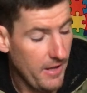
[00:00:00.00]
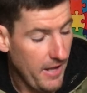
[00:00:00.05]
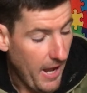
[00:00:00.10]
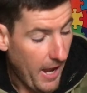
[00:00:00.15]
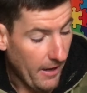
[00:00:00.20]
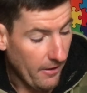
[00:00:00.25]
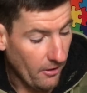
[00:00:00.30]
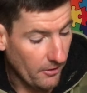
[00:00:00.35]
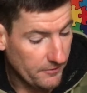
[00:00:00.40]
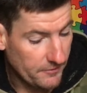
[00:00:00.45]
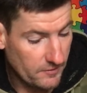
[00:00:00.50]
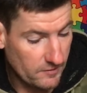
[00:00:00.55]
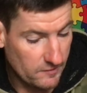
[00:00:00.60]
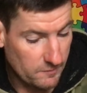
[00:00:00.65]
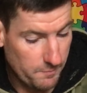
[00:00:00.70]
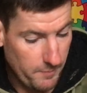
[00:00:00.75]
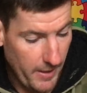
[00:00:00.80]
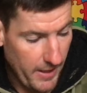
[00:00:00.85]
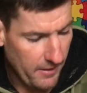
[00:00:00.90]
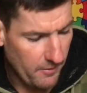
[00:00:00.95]
and I'd
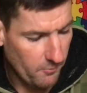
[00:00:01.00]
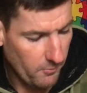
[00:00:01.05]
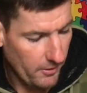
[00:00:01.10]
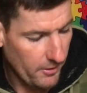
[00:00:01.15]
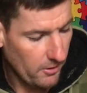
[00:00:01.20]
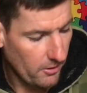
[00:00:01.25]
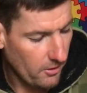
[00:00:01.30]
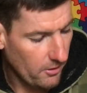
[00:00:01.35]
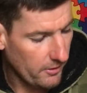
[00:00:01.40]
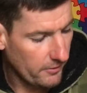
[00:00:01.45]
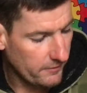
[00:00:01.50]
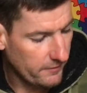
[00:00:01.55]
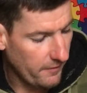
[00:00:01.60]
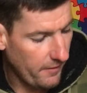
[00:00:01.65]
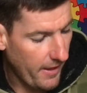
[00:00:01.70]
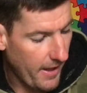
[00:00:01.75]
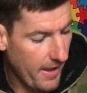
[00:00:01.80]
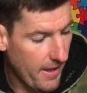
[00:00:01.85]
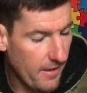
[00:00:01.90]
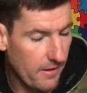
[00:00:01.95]
spent when I got onto
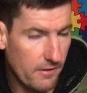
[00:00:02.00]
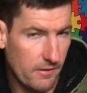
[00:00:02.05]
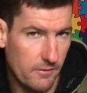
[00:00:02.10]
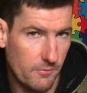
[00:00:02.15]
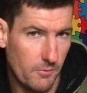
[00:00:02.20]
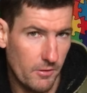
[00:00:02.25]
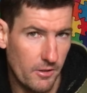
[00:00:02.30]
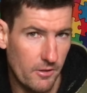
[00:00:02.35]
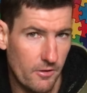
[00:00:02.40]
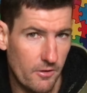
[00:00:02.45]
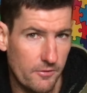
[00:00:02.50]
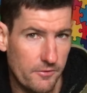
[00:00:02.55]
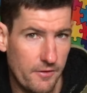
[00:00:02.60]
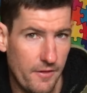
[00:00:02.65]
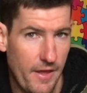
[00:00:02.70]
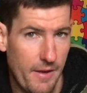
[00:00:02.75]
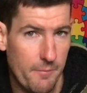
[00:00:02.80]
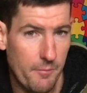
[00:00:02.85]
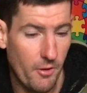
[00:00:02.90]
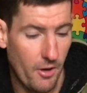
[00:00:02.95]

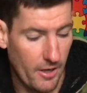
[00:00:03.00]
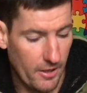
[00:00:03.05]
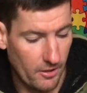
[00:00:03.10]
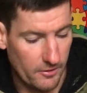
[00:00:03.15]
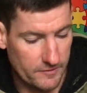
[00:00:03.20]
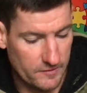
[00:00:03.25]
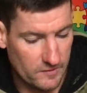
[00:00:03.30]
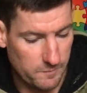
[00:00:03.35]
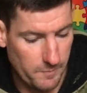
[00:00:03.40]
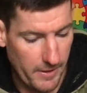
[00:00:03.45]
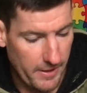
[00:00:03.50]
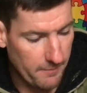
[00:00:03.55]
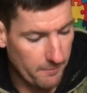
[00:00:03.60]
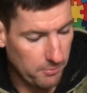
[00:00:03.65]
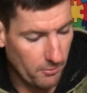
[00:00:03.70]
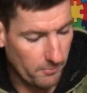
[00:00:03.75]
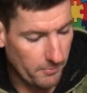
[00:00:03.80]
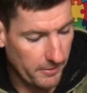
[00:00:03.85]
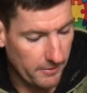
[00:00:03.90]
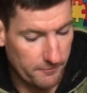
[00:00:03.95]
that bike, I'd spent
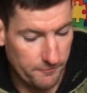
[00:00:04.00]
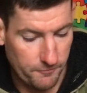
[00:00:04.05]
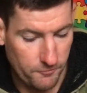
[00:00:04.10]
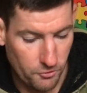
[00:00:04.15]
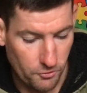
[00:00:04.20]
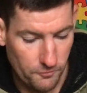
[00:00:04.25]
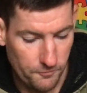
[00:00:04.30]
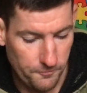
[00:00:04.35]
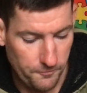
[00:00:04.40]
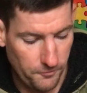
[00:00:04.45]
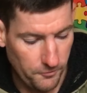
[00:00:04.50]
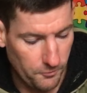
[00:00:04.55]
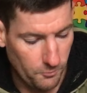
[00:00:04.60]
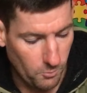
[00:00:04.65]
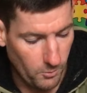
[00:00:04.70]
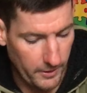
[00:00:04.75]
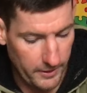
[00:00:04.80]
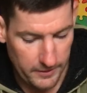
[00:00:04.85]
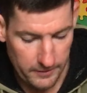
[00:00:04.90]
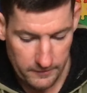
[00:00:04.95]
probably a good few
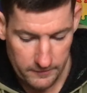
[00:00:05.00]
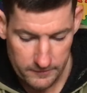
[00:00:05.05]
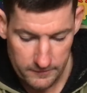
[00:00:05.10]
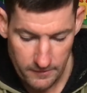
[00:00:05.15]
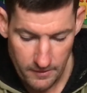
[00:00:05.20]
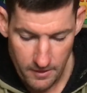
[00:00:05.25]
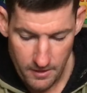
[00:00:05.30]
weeks